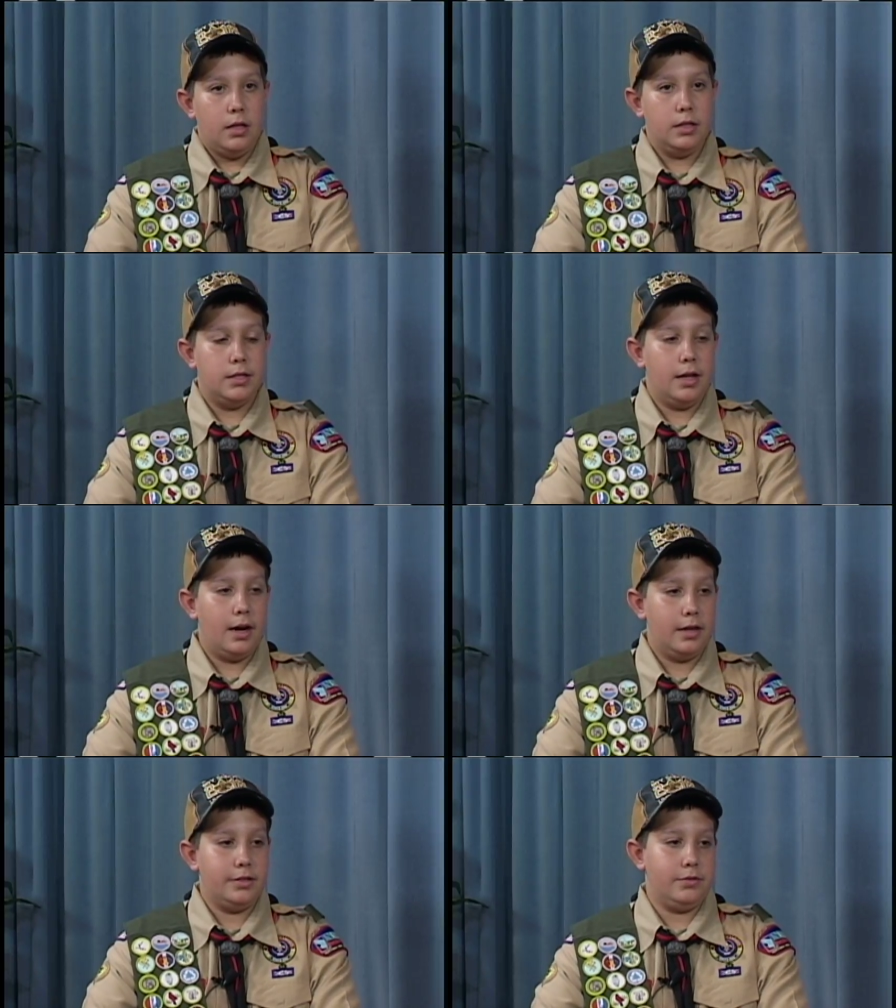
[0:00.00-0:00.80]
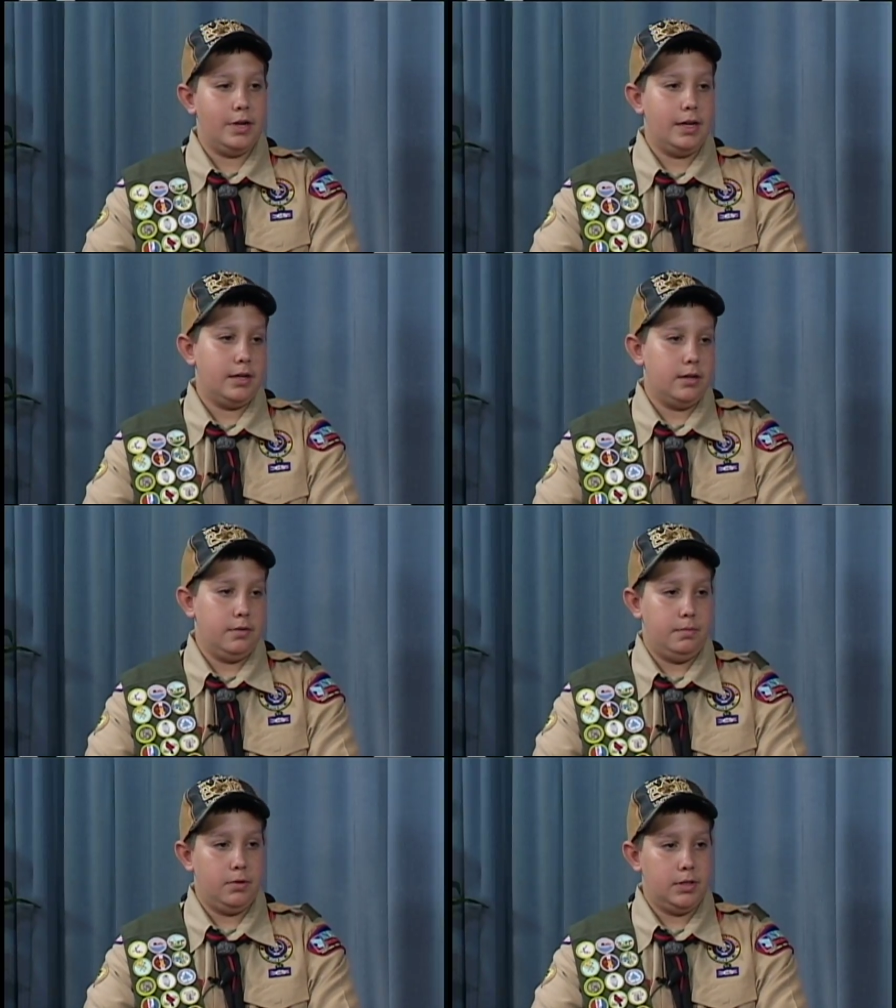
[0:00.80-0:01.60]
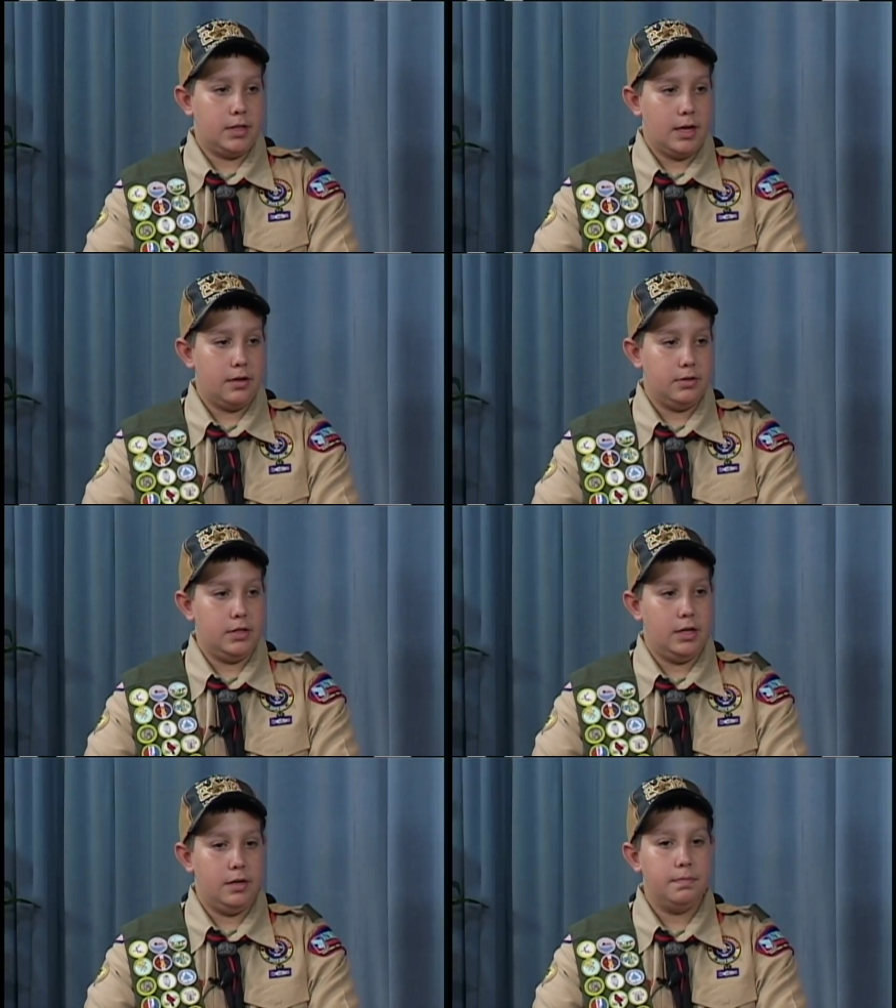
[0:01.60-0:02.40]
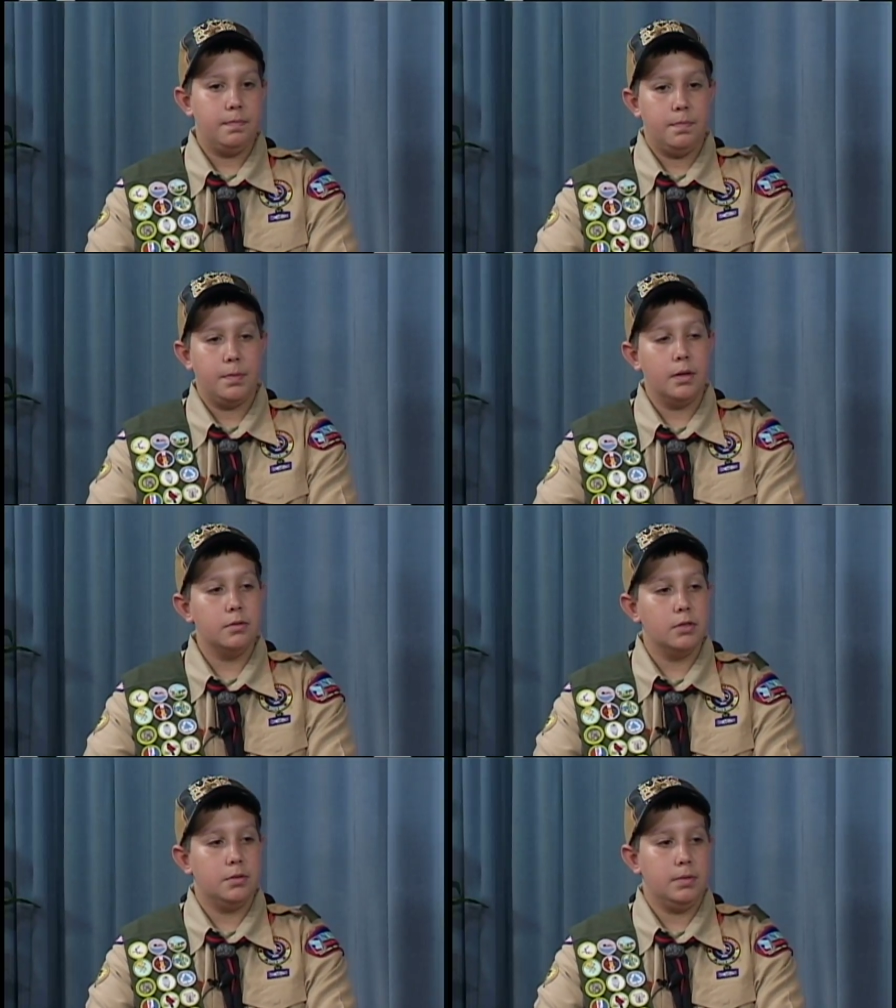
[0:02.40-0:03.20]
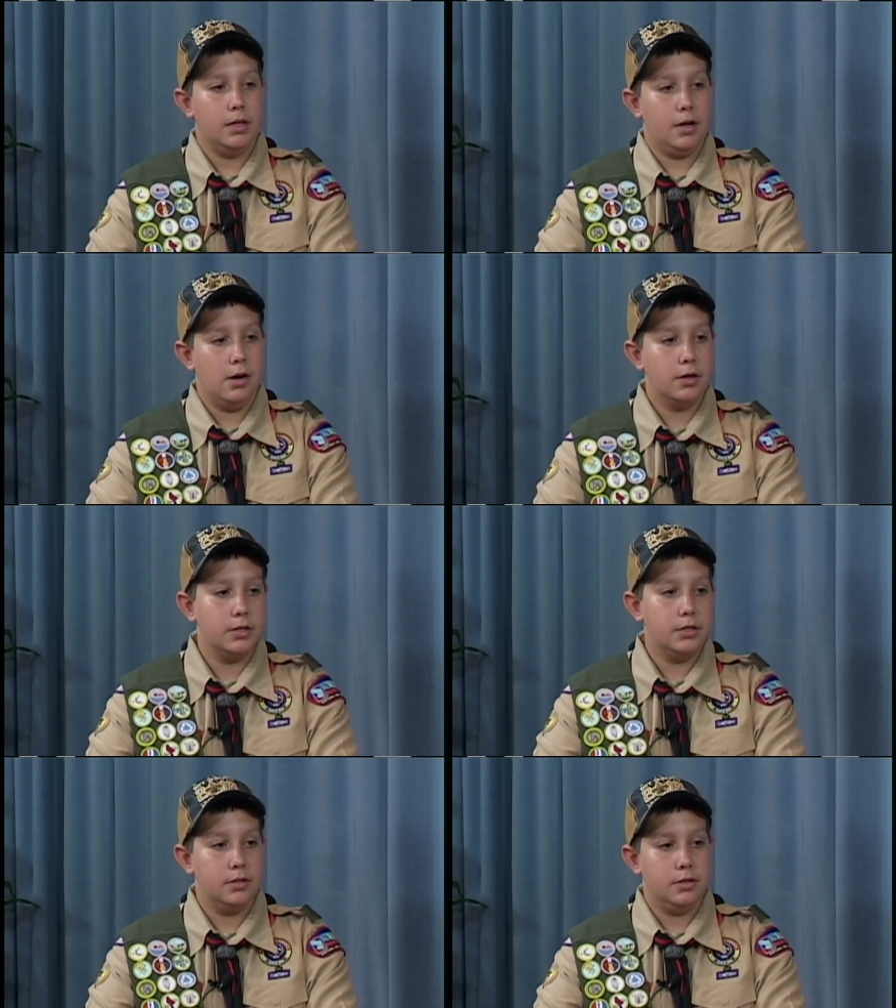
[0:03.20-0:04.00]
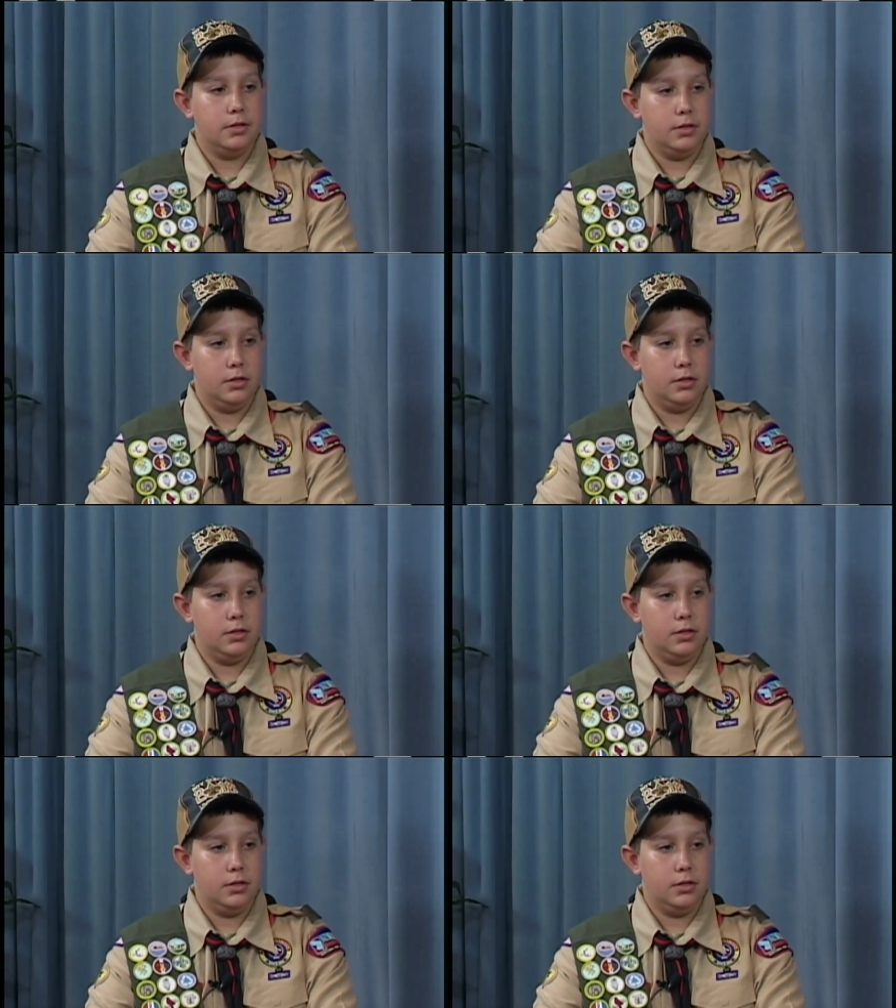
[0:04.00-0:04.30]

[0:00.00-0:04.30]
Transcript: it's the highest rank of Boy Scouts, and it would just be an honor to